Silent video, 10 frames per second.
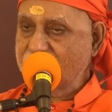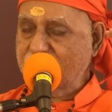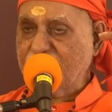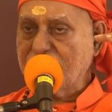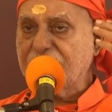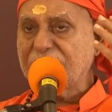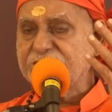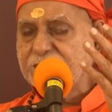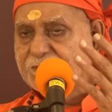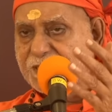The people
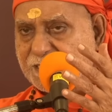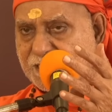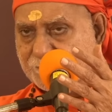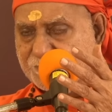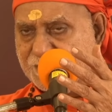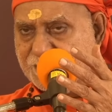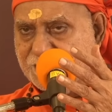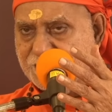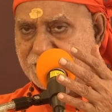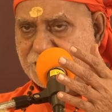of Japan are
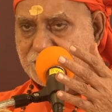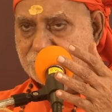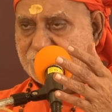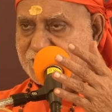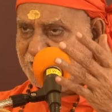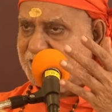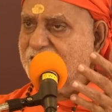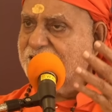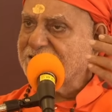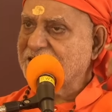apparently better
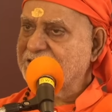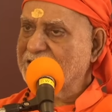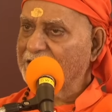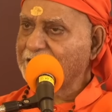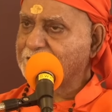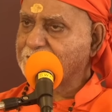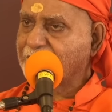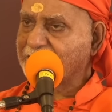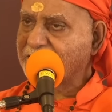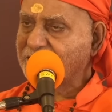than us, I think, in this
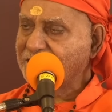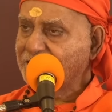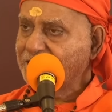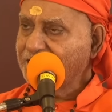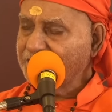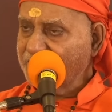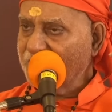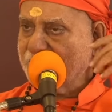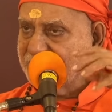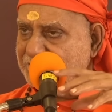manner.
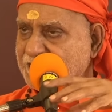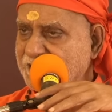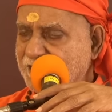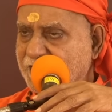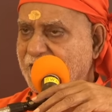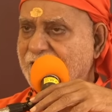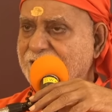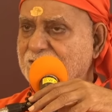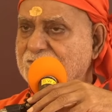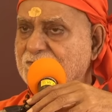They are living in a
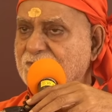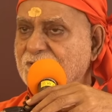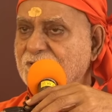land of